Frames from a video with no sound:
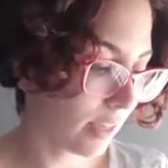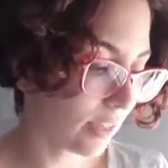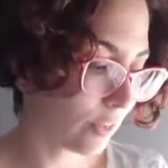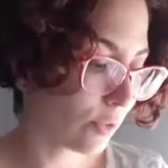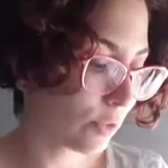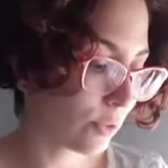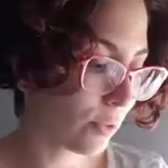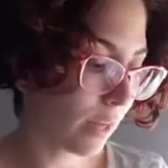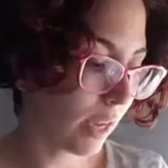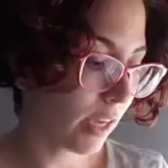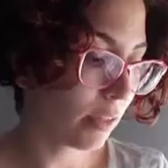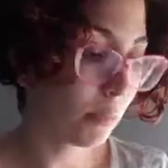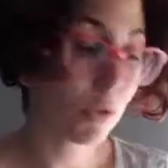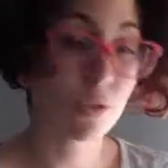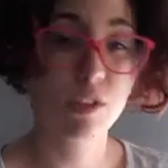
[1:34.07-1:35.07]
It's also
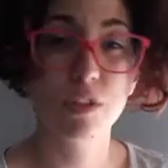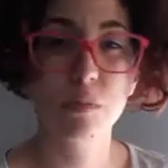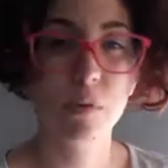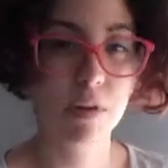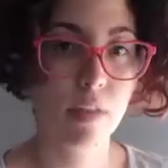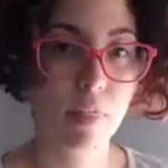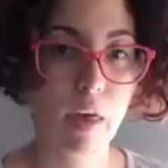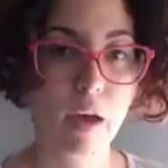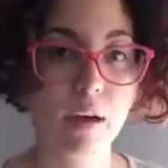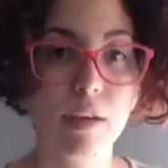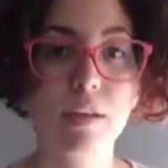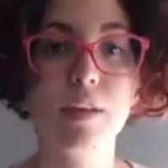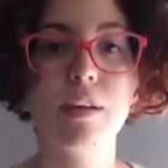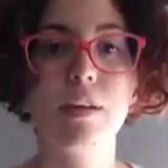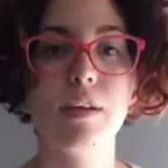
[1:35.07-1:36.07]
night because it's very dark.
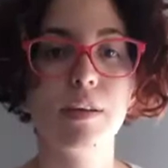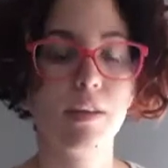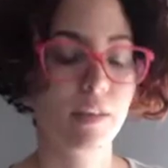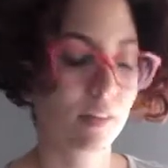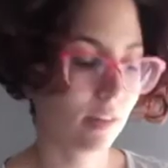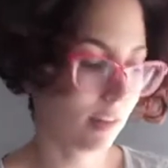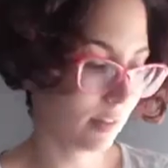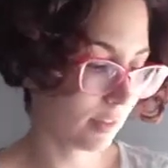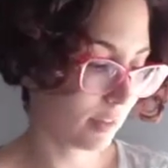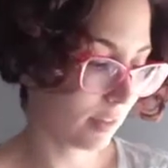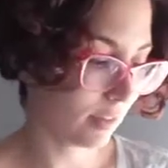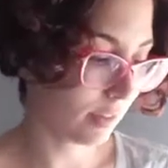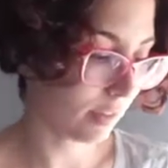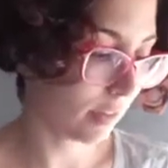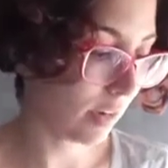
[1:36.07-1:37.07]

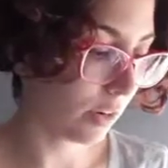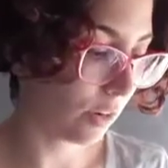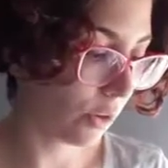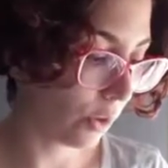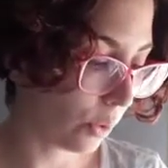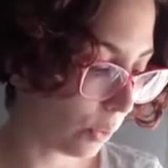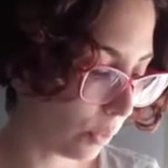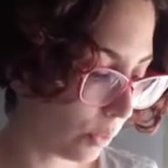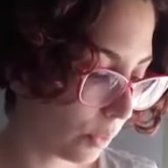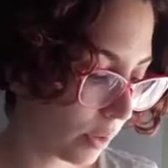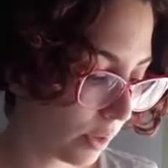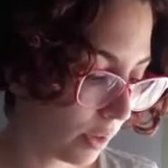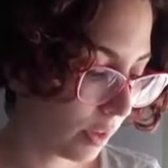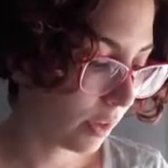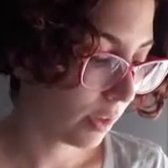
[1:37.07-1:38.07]
There are no
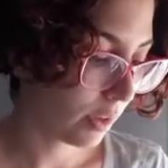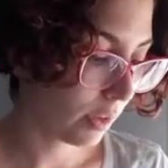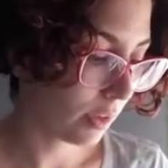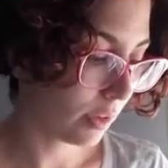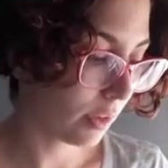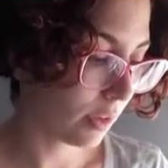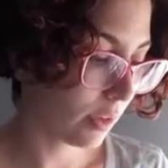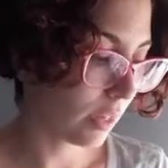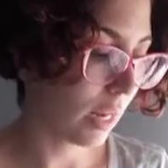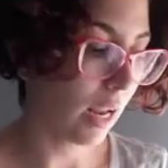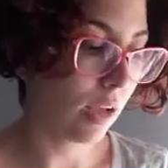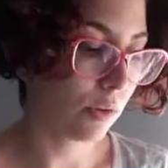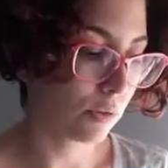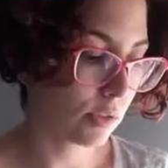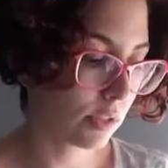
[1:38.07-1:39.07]

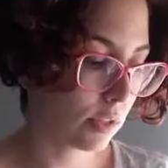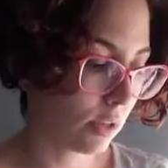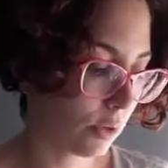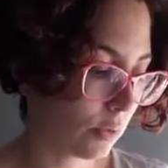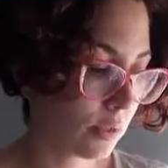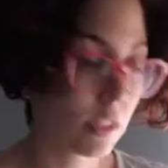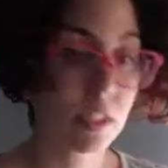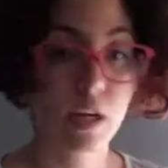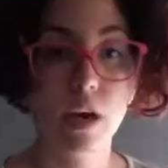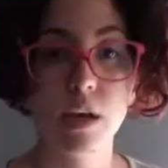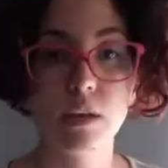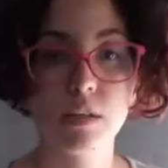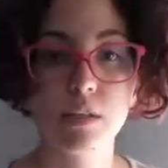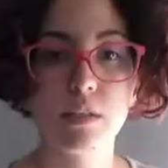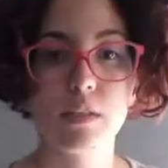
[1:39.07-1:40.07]
clouds, no
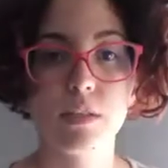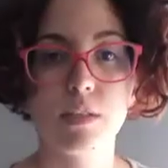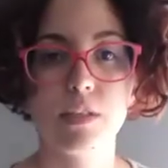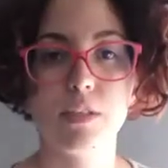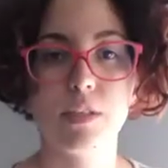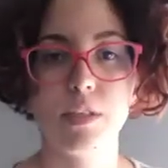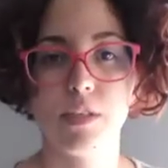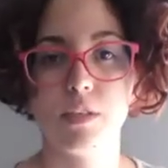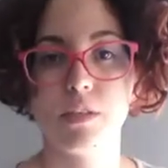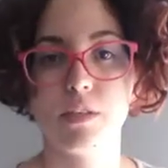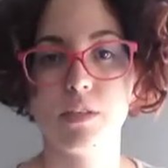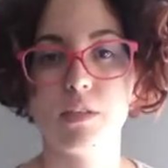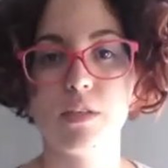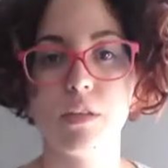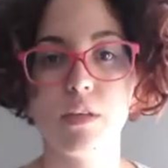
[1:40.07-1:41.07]
stars. It's
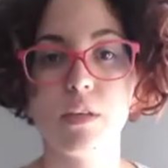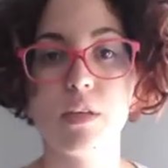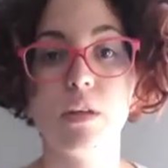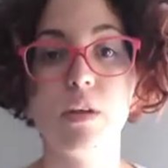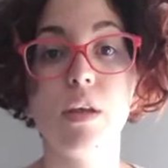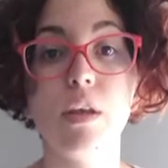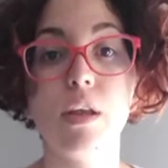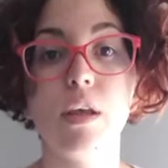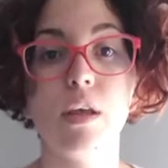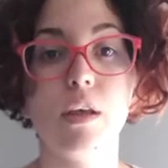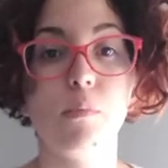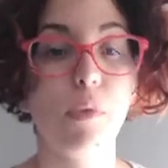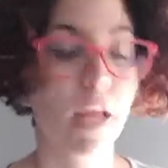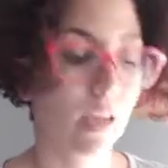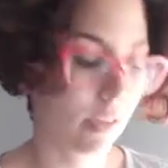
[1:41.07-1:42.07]
just
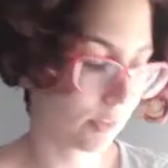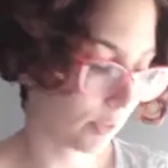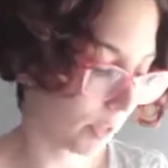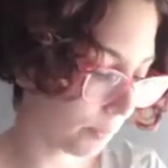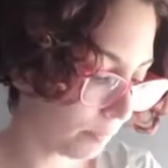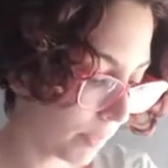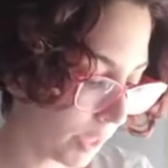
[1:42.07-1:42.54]
black, okay.